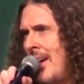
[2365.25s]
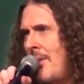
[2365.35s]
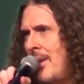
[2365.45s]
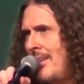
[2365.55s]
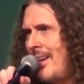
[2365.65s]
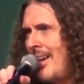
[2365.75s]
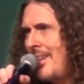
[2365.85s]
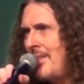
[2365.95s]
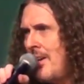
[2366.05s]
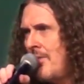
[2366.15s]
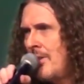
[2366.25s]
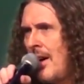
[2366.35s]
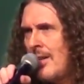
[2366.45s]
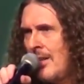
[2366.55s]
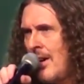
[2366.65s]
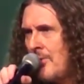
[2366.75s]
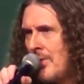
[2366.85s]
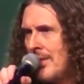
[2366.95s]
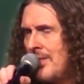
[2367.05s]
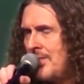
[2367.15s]
Again, I, I hate to give a, a
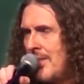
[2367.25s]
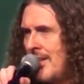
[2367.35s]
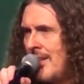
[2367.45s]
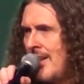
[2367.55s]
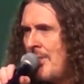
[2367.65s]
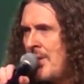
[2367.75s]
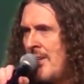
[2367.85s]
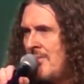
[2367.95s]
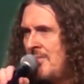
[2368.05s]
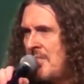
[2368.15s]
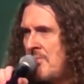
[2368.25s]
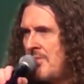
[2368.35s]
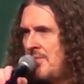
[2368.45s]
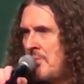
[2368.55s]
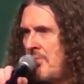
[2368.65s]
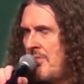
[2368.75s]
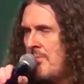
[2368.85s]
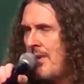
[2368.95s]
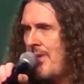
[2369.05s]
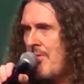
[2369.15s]
laundry list. Uh, I mean, some of some
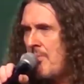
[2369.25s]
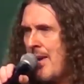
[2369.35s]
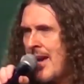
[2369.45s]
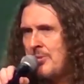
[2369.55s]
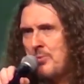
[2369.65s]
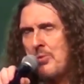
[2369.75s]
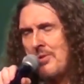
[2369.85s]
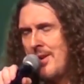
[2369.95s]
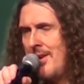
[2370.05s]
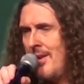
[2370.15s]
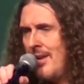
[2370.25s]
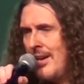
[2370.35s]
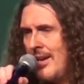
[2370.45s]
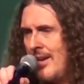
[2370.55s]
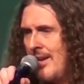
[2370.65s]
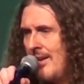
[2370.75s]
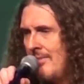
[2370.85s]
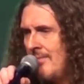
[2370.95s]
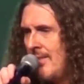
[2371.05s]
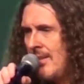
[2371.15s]
of my favorite bands were uh,
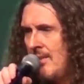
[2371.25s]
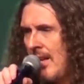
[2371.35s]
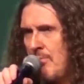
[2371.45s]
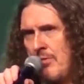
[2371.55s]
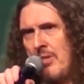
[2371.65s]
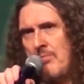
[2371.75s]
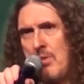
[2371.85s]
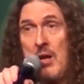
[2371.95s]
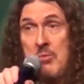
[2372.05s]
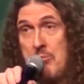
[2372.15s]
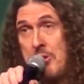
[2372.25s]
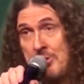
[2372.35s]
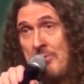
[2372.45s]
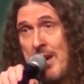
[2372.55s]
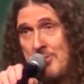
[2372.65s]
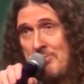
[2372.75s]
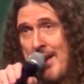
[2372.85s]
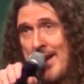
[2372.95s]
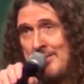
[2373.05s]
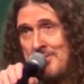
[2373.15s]
uh, like the, all the British invasion
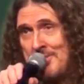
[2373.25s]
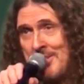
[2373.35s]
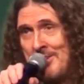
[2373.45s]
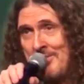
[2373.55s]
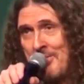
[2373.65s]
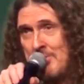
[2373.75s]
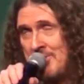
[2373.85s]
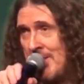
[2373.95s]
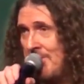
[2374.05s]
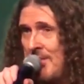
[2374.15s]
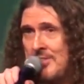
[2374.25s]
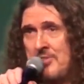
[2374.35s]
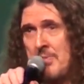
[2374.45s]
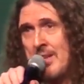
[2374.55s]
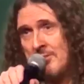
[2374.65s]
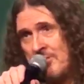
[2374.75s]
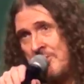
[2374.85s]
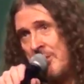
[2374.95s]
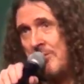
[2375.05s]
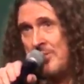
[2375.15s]
bands, you know, from the sixties, the Beatles,
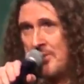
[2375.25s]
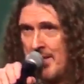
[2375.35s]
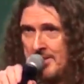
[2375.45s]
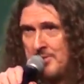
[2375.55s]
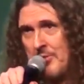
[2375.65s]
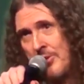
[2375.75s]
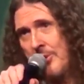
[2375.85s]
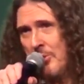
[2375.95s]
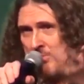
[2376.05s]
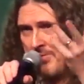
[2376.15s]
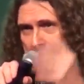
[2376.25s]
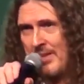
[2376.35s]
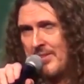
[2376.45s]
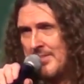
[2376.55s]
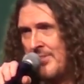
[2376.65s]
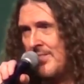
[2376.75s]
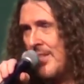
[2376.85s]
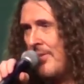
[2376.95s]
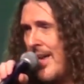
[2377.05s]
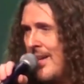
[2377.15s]
the Stones, the Kinks, and the Who, and things like things
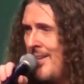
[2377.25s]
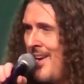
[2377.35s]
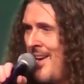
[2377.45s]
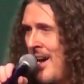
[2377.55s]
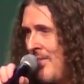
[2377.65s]
like that.